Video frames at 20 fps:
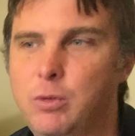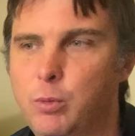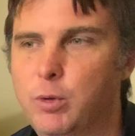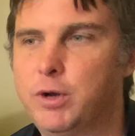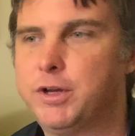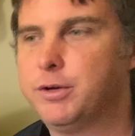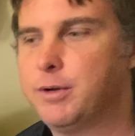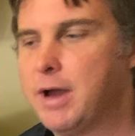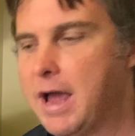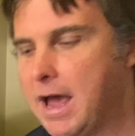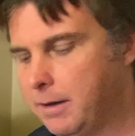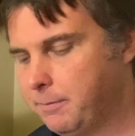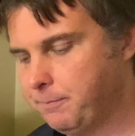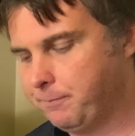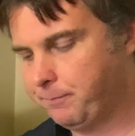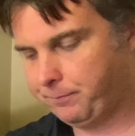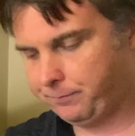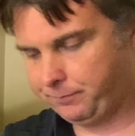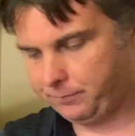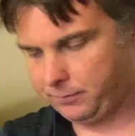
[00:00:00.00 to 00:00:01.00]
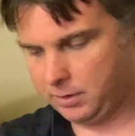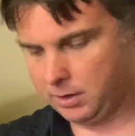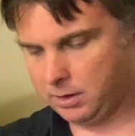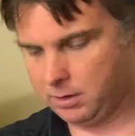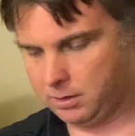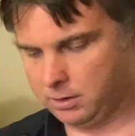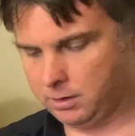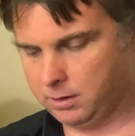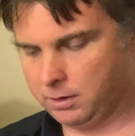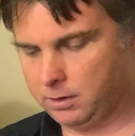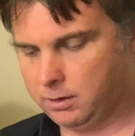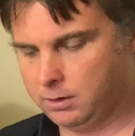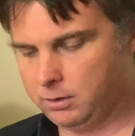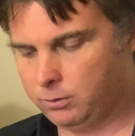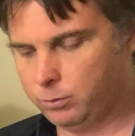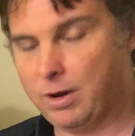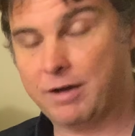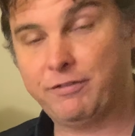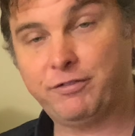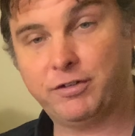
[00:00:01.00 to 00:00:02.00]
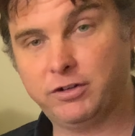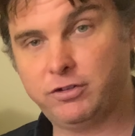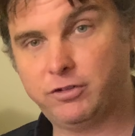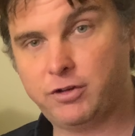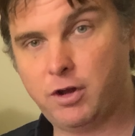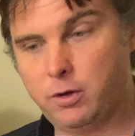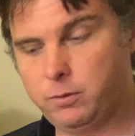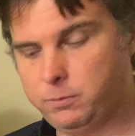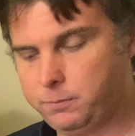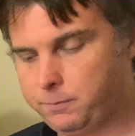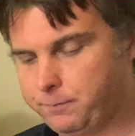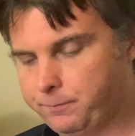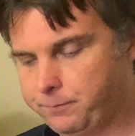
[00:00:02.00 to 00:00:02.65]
where you're at. Reference tone.